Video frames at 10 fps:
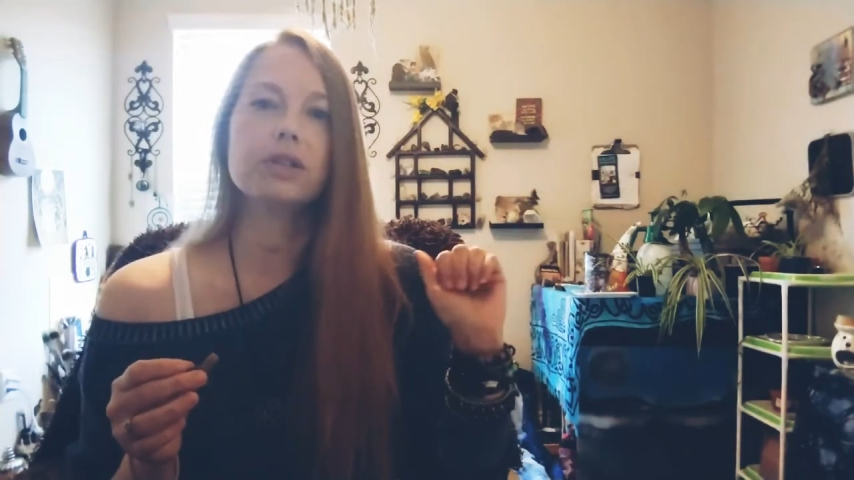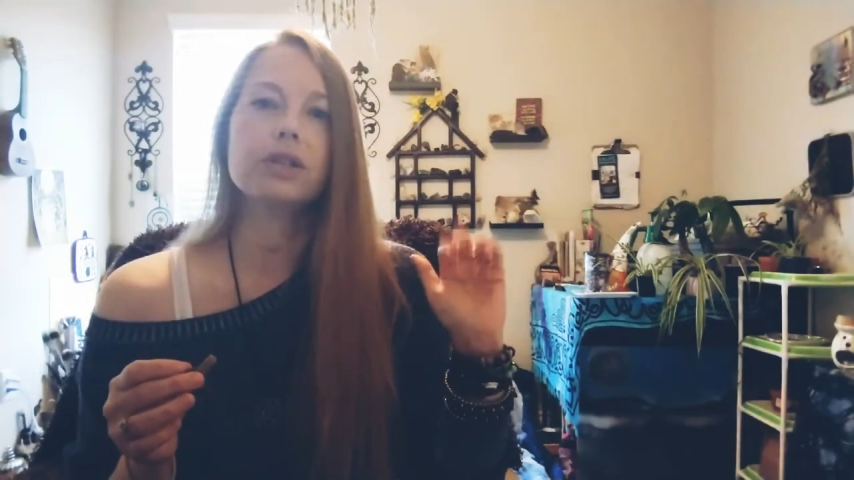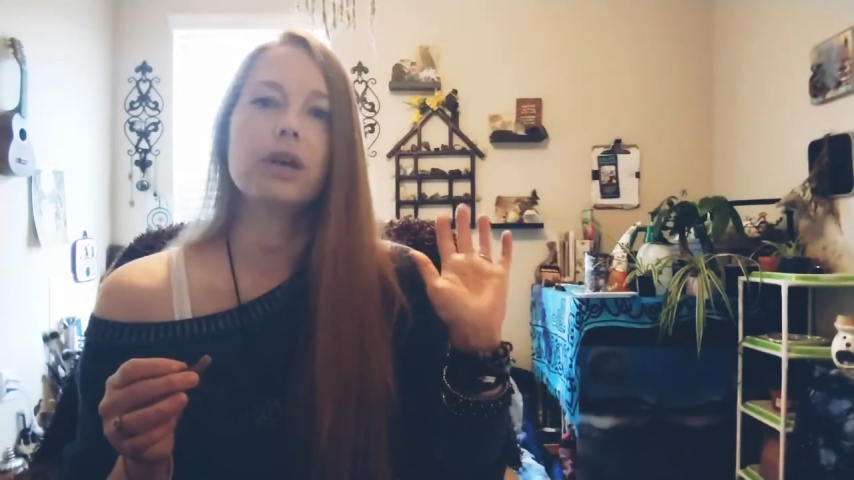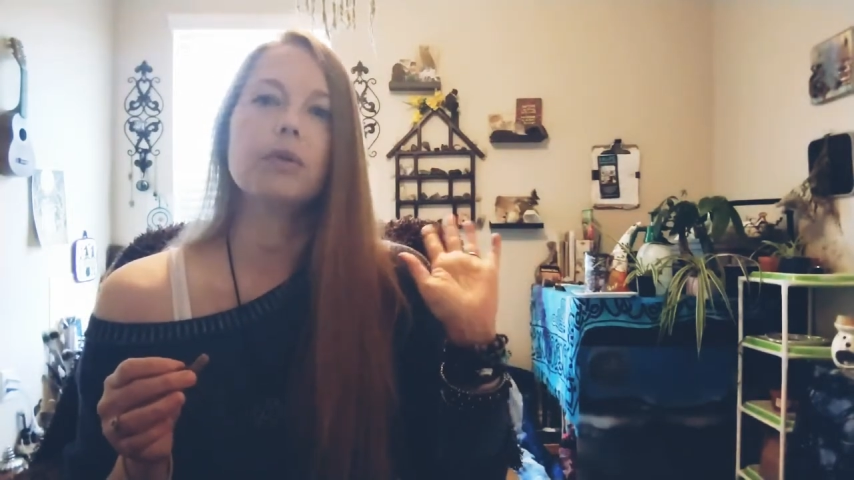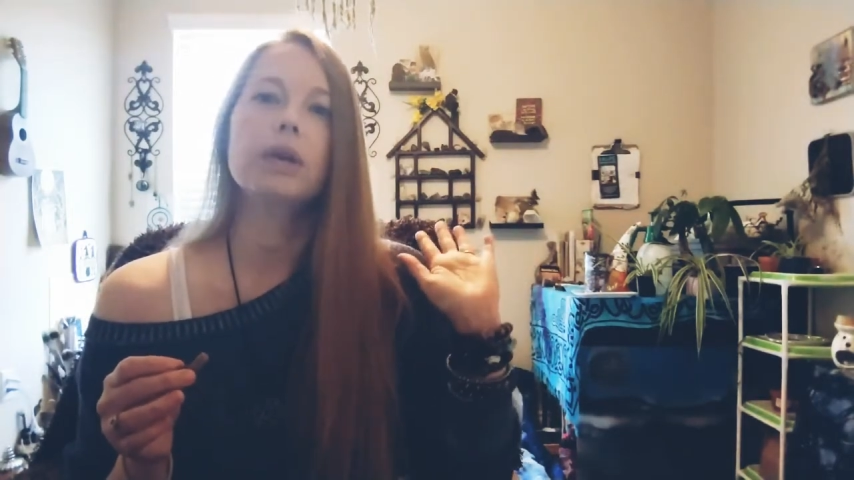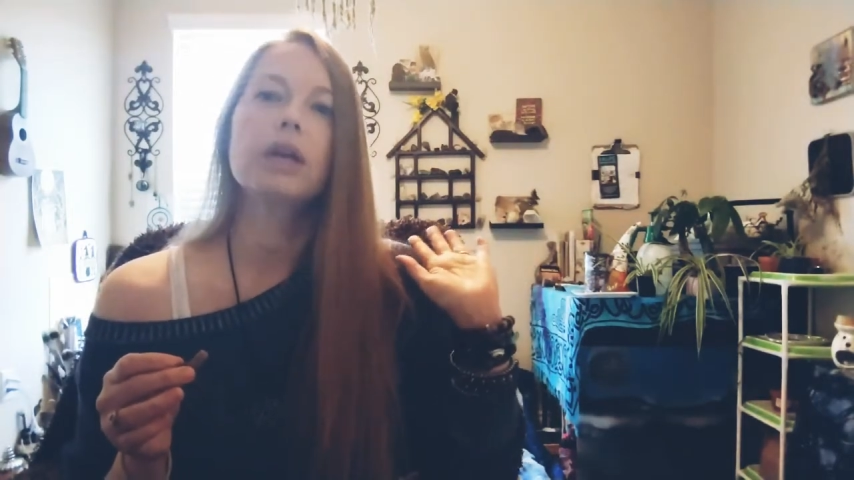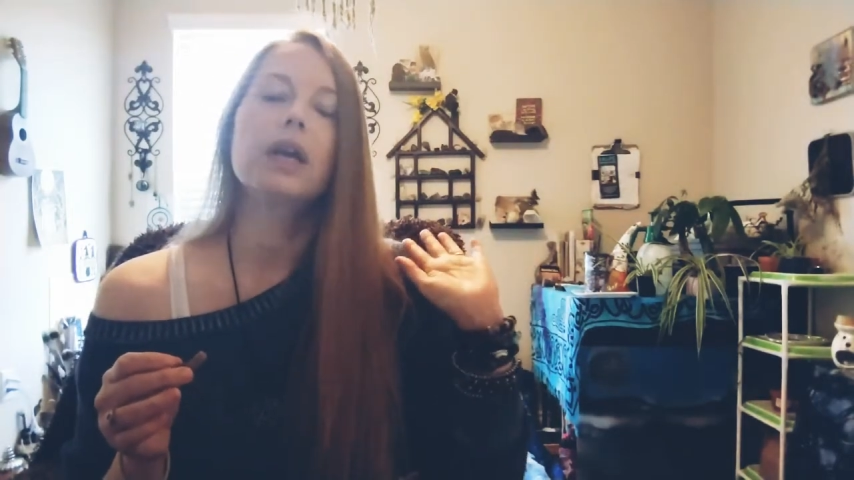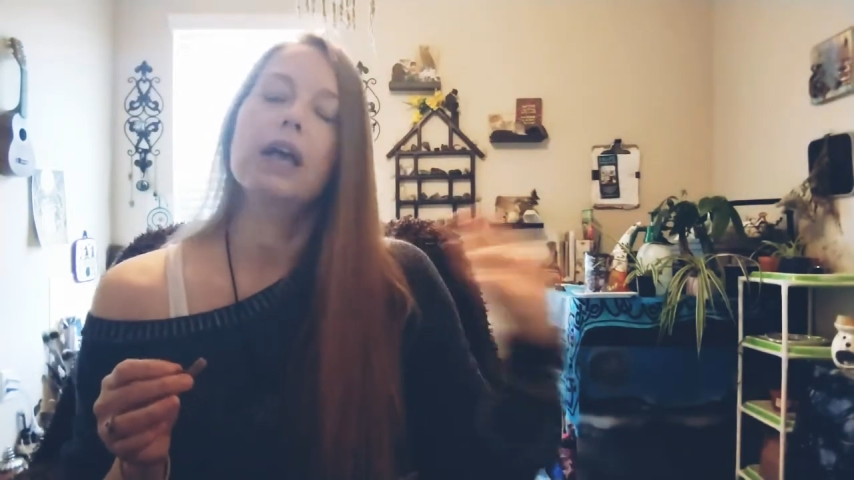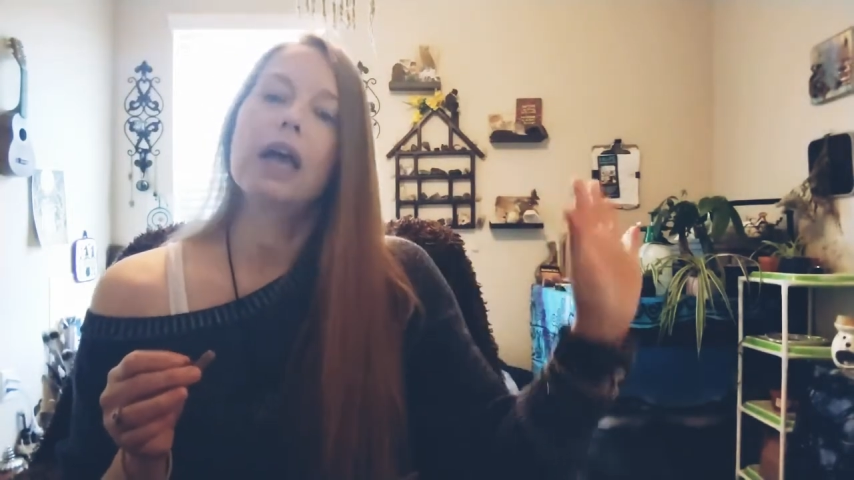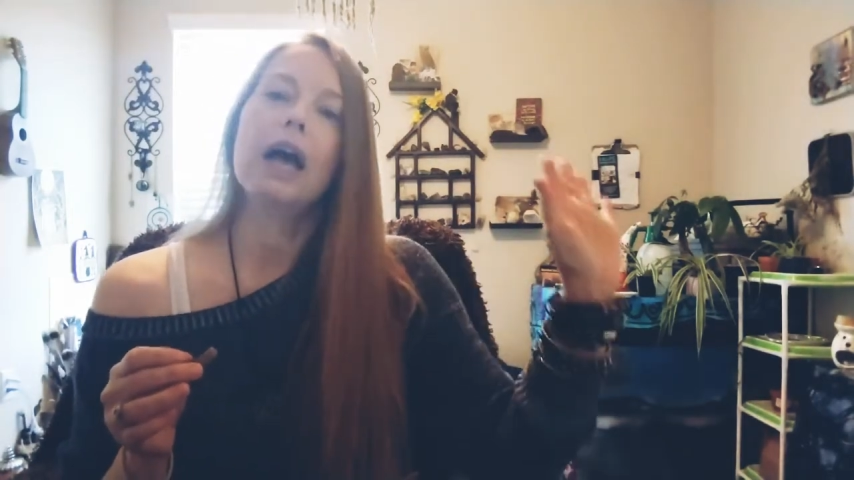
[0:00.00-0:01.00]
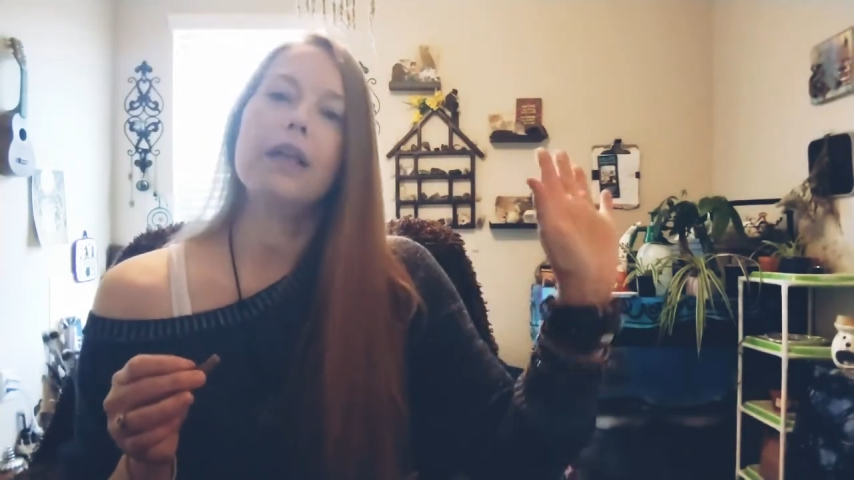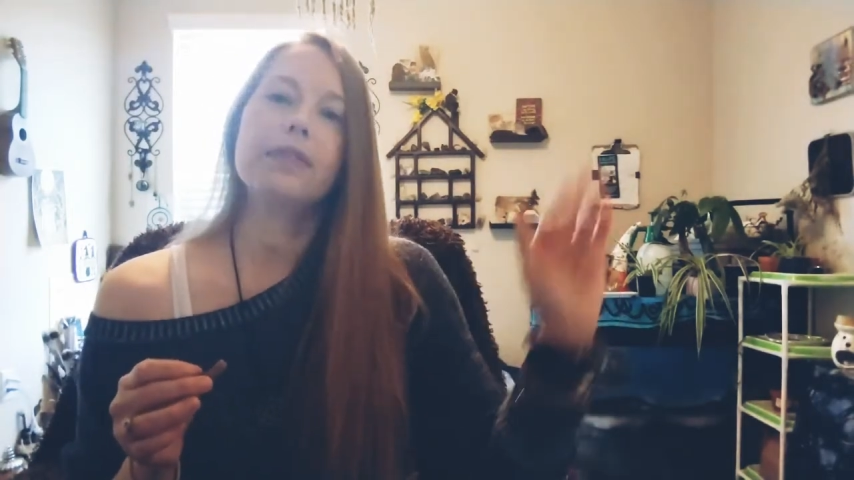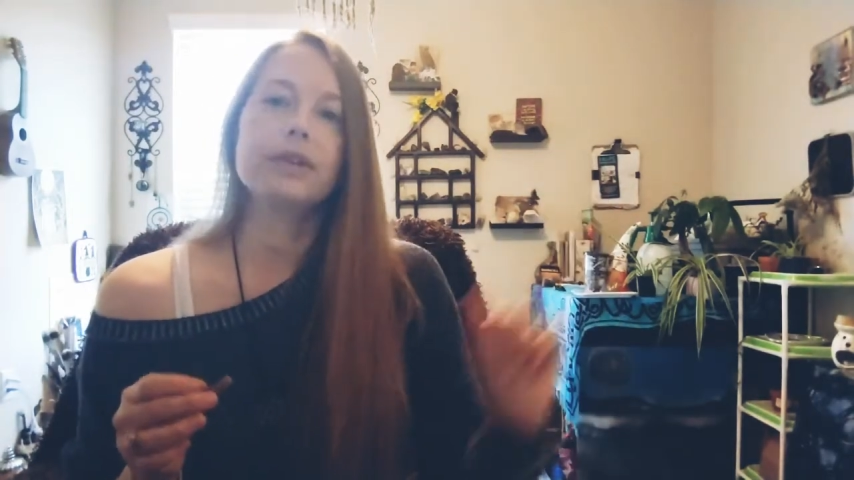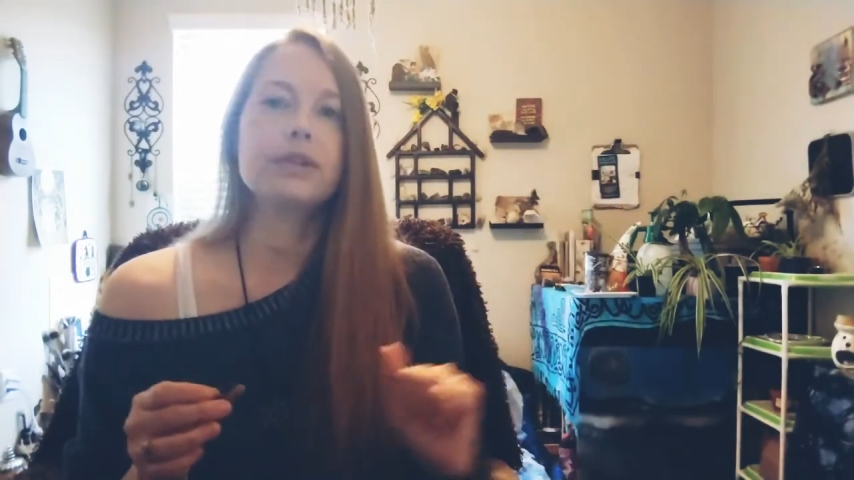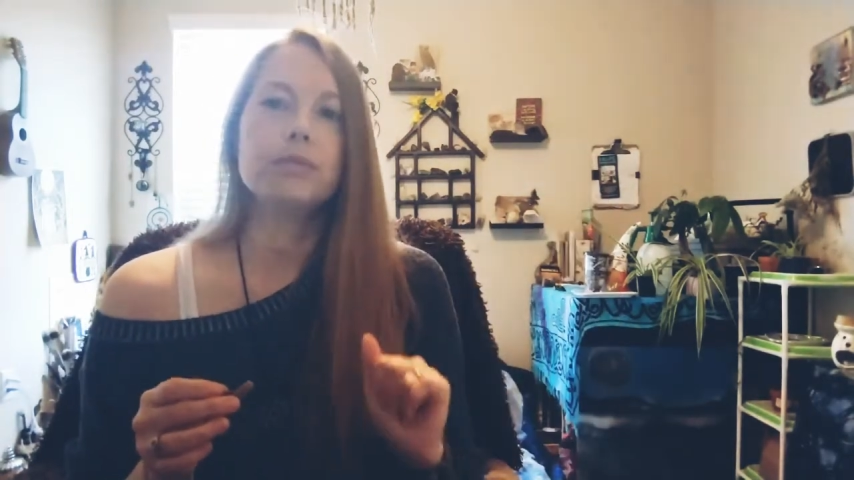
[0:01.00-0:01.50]
So
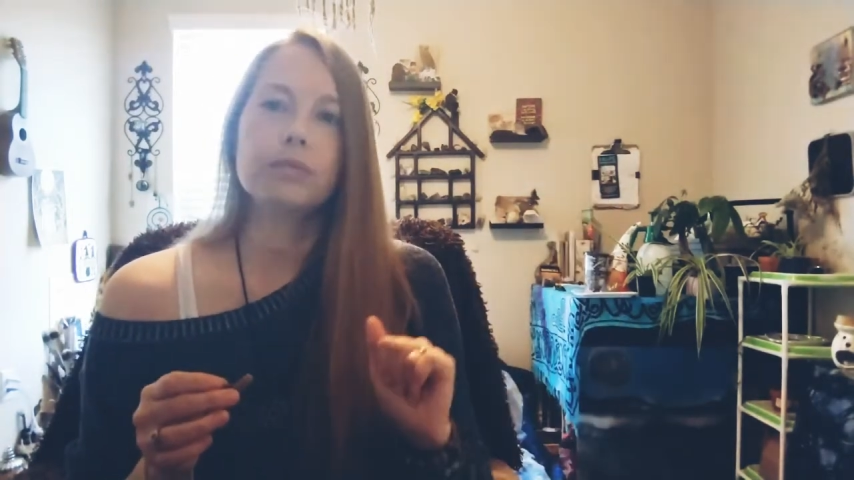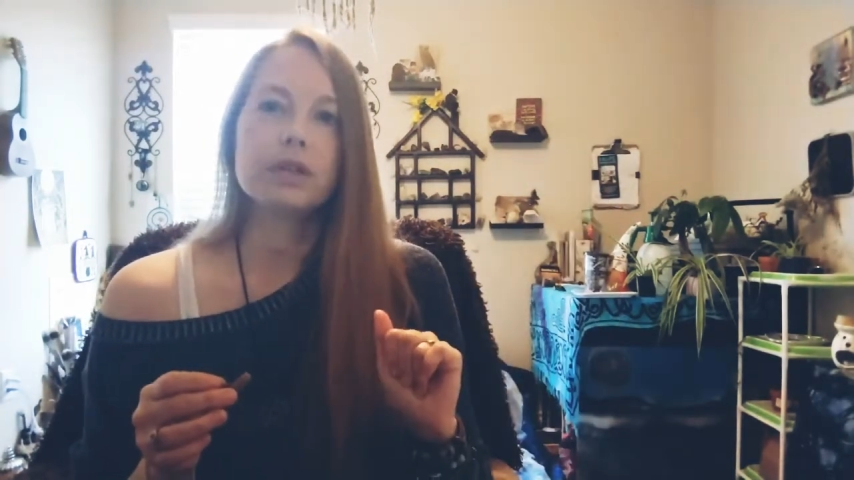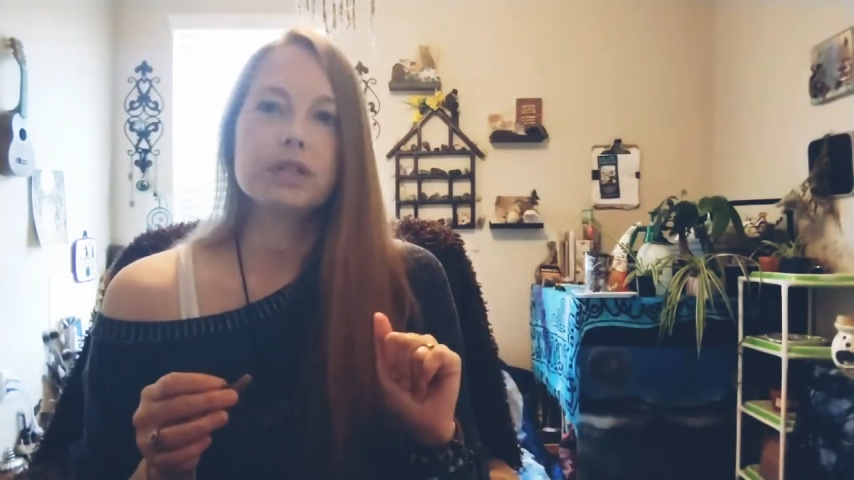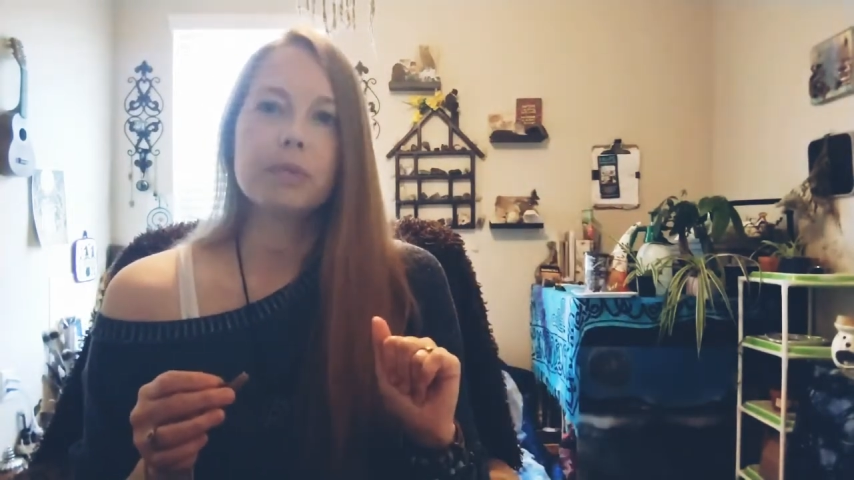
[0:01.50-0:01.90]
the